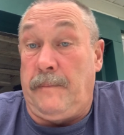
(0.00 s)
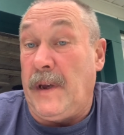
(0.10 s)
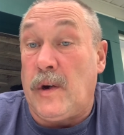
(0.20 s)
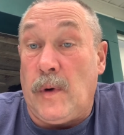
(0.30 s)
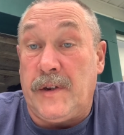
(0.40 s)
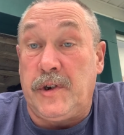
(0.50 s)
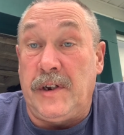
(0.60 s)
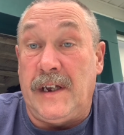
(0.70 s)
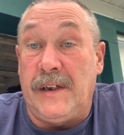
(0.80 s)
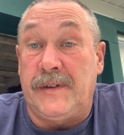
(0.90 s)
big question
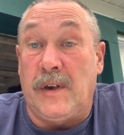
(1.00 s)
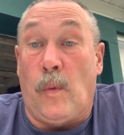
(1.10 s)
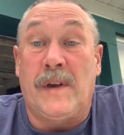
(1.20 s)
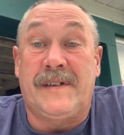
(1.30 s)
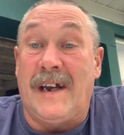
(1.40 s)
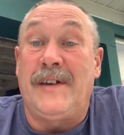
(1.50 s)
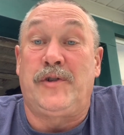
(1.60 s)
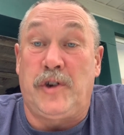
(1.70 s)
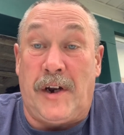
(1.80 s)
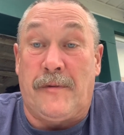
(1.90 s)
is, what size
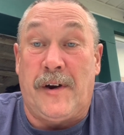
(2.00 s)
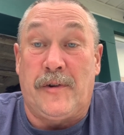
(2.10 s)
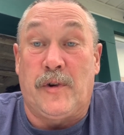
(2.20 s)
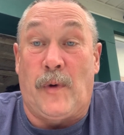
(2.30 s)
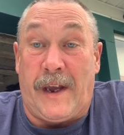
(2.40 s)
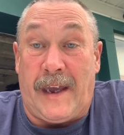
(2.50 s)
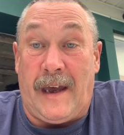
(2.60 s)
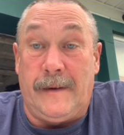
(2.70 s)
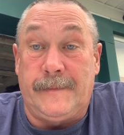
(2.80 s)
generator do I get?